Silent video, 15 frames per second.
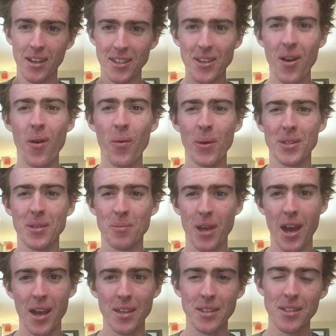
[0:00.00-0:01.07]
Yo, what's up
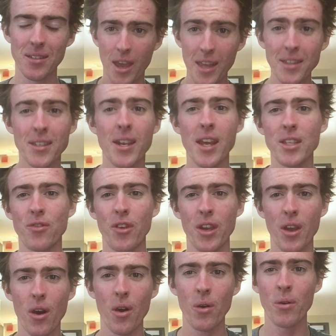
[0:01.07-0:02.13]
guys? In today's
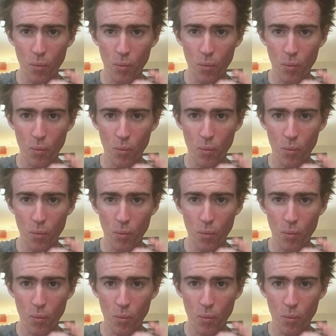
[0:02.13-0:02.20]
video,